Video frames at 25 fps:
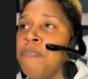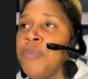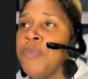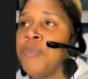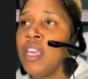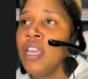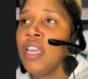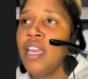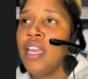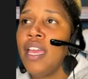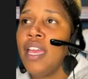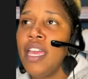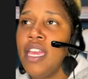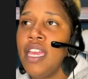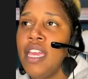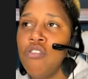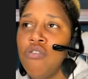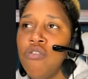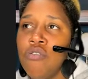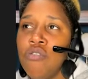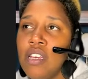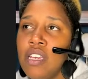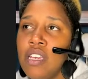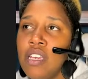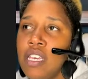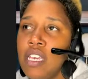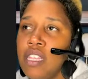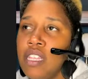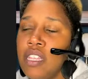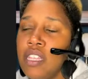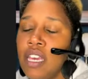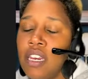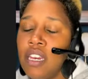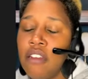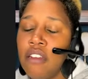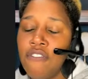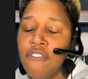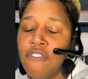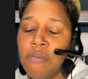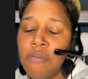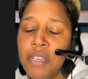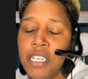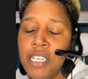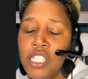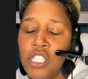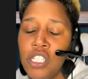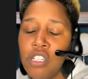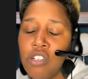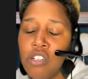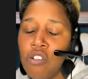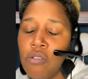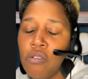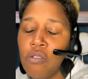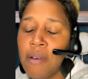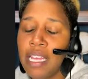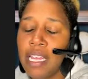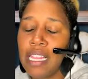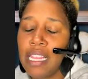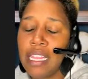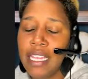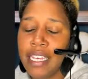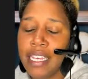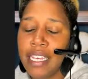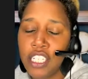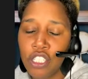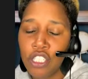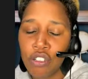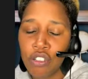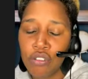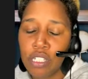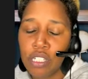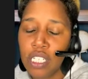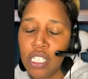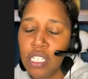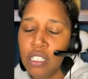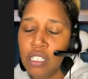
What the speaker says: you can get that information on my link tree